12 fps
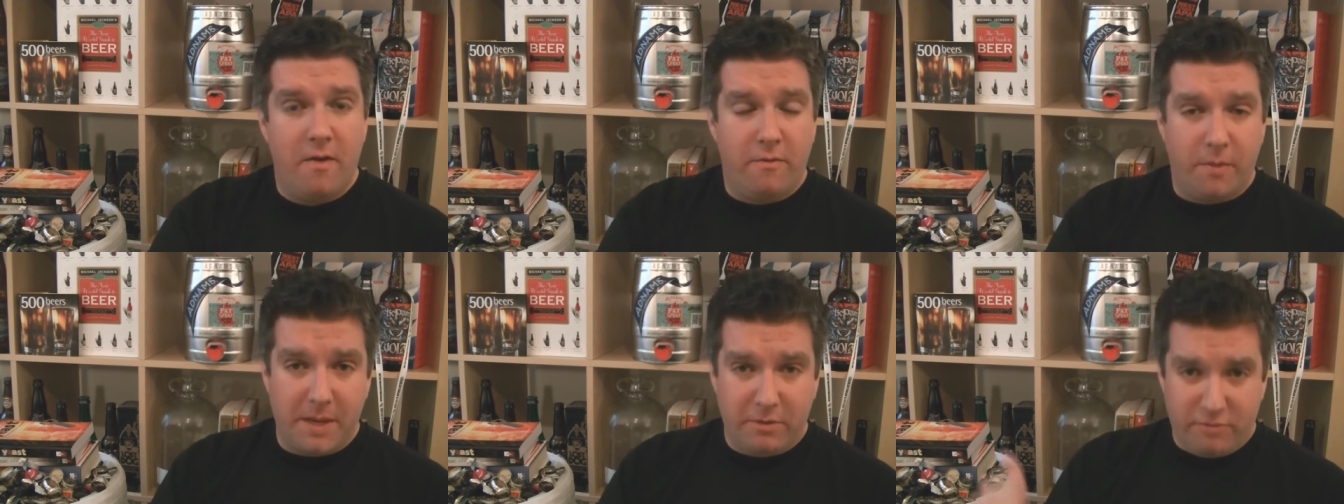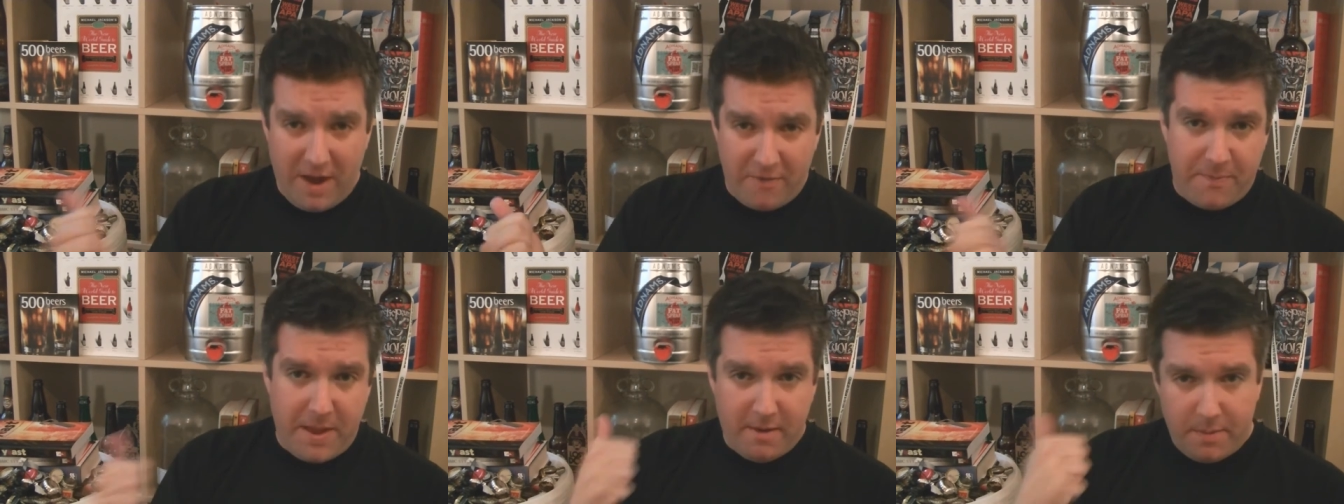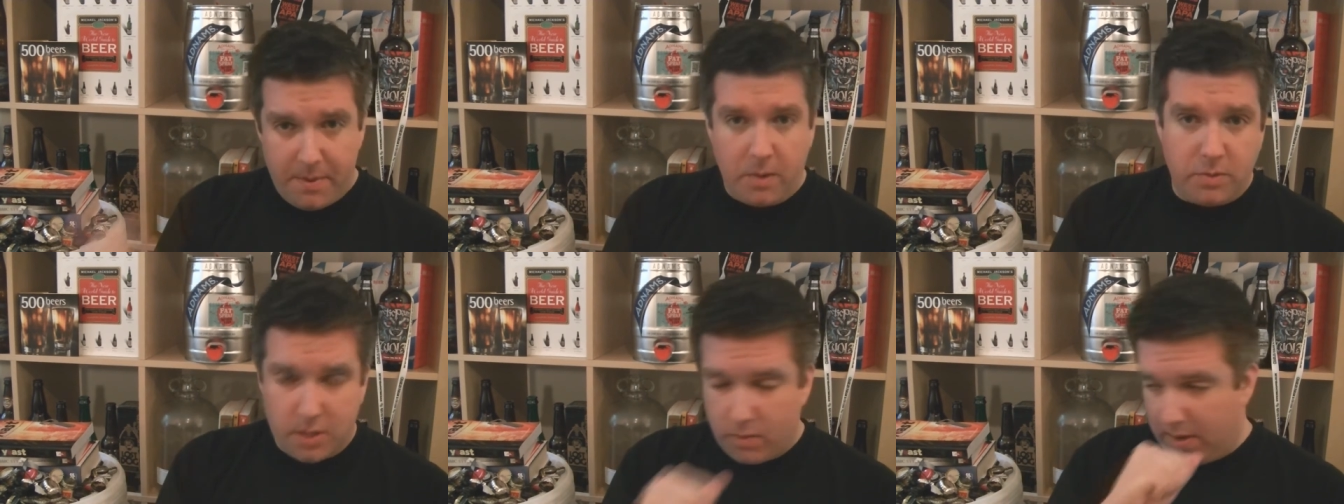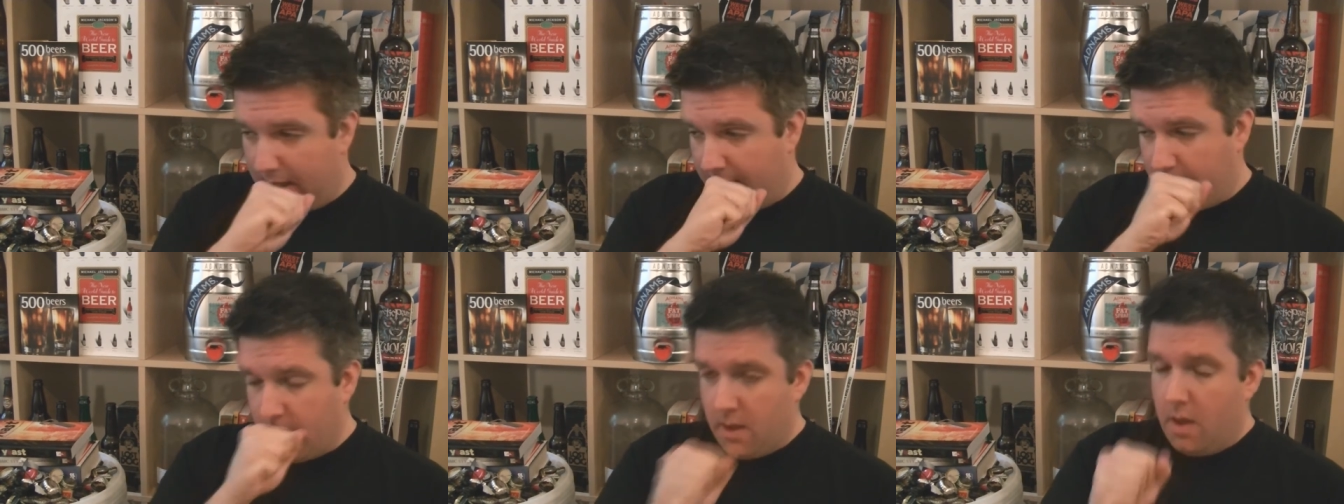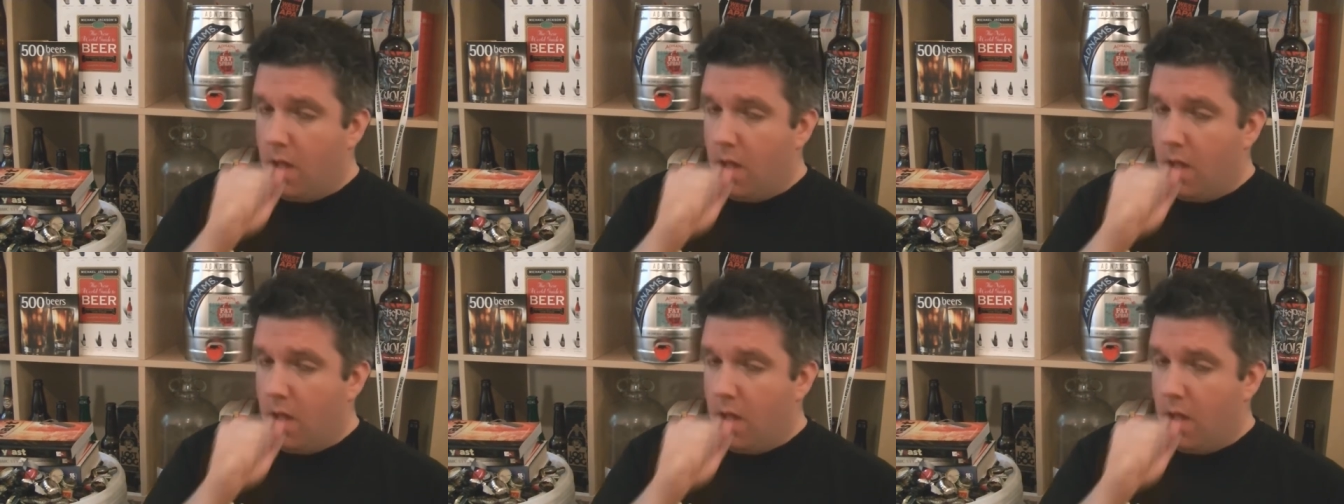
from a draft beer opposed to a